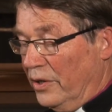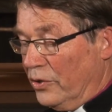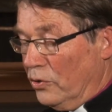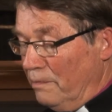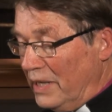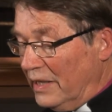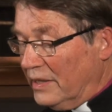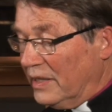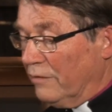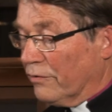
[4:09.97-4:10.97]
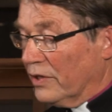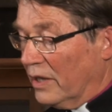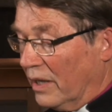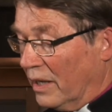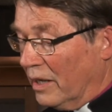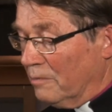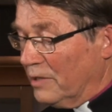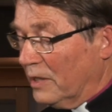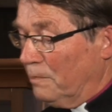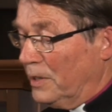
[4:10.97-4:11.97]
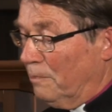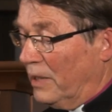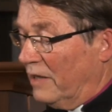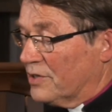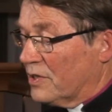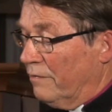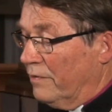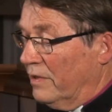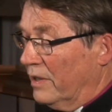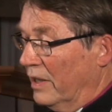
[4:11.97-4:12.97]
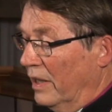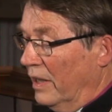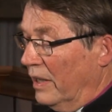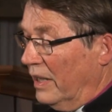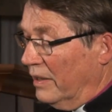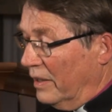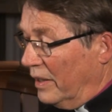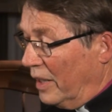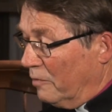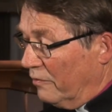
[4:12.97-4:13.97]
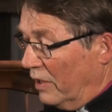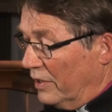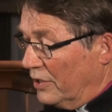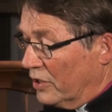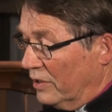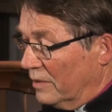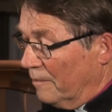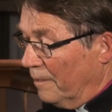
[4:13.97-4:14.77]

humility for the harm that people have suffered in the name of religion,